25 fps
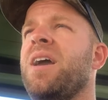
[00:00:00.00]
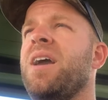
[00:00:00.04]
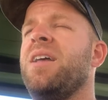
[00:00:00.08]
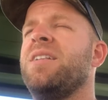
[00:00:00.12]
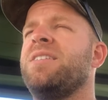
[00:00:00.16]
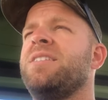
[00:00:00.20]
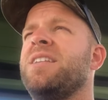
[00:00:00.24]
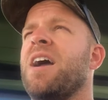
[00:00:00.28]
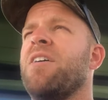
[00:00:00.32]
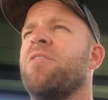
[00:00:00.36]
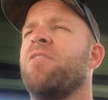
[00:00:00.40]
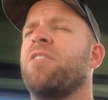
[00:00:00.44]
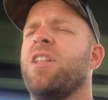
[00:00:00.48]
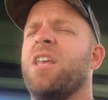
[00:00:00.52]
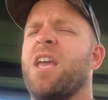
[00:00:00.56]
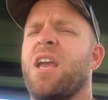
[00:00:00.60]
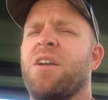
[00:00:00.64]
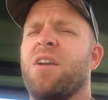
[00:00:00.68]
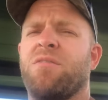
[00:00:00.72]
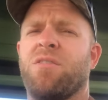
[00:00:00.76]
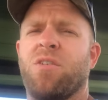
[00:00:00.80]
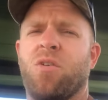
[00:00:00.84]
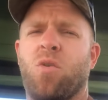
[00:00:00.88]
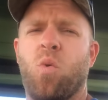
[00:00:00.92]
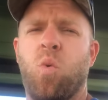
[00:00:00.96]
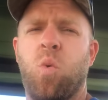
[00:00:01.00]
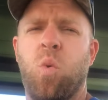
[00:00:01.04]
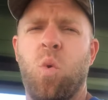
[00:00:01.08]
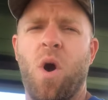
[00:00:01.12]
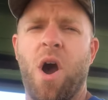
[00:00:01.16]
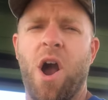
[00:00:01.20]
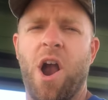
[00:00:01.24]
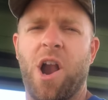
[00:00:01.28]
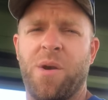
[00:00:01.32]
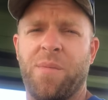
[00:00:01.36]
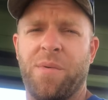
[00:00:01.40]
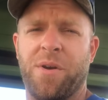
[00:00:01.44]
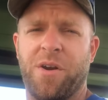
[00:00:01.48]
it's not really a
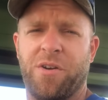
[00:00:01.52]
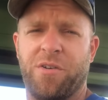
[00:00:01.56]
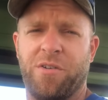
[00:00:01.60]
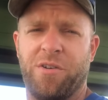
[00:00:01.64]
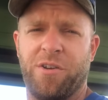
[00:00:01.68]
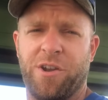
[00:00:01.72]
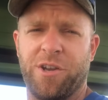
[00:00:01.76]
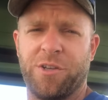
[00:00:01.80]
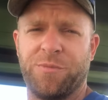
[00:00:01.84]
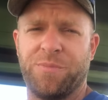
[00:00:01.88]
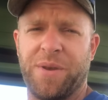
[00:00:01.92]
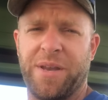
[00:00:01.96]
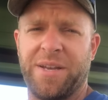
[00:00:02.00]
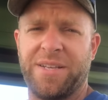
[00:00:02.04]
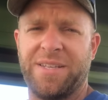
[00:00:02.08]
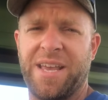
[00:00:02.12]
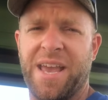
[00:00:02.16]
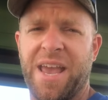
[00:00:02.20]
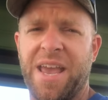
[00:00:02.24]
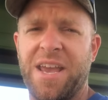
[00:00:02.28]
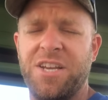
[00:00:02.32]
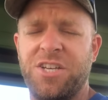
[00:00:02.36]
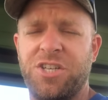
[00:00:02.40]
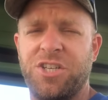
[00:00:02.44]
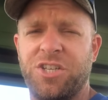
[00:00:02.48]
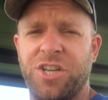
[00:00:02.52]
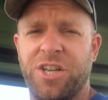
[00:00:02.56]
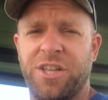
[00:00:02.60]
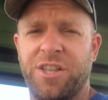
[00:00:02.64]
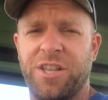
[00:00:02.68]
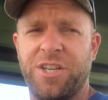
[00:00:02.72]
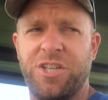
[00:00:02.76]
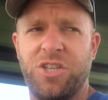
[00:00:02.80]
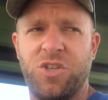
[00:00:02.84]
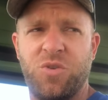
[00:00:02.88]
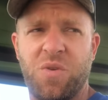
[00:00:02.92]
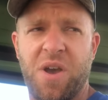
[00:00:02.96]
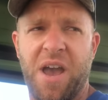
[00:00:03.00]
requirement or an expectation
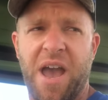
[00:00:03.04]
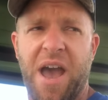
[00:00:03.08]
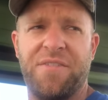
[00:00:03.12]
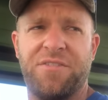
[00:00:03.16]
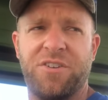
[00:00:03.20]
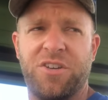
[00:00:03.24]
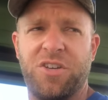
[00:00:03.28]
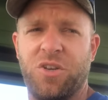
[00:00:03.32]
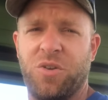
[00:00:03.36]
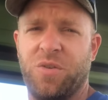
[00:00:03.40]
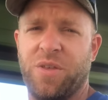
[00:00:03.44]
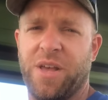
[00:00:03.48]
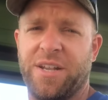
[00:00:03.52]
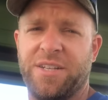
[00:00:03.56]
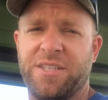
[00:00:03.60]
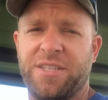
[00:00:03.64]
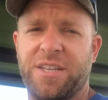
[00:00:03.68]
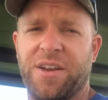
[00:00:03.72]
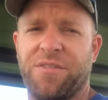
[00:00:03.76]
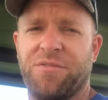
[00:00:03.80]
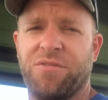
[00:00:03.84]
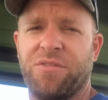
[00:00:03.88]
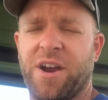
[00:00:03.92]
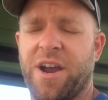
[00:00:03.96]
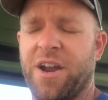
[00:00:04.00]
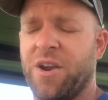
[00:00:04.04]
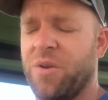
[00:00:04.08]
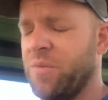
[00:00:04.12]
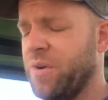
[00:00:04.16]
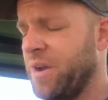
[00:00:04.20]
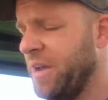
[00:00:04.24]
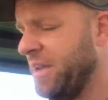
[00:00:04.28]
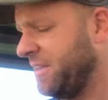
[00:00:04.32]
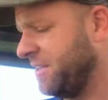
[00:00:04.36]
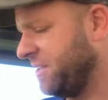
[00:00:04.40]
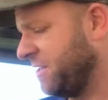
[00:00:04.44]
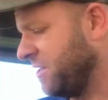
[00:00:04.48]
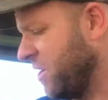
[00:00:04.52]
that you have to do that stuff right
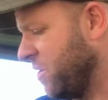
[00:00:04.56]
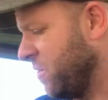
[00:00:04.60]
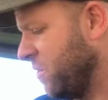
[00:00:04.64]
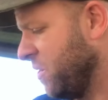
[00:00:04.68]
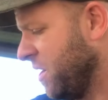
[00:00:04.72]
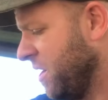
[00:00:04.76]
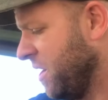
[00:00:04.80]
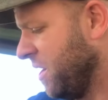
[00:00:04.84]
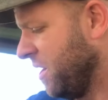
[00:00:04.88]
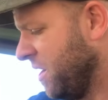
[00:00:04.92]
away. So,